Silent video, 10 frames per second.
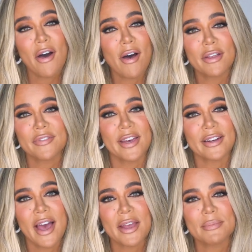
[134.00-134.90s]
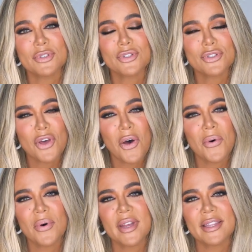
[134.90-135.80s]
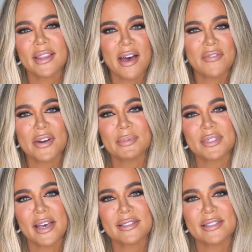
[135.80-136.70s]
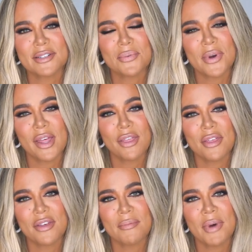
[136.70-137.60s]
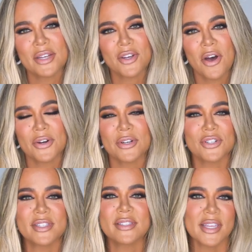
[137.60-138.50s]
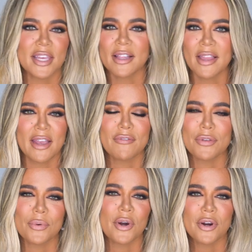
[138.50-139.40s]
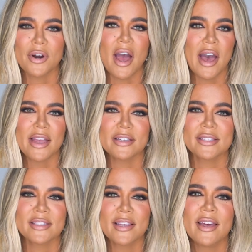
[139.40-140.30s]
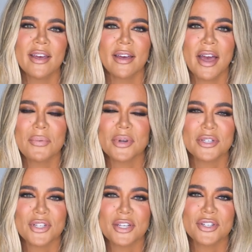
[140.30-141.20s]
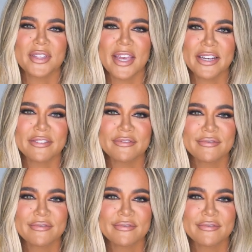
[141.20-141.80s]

all of it. I'm so in love and obsessed with my daughter and just seeing life through her eyes. I wouldn't change a thing.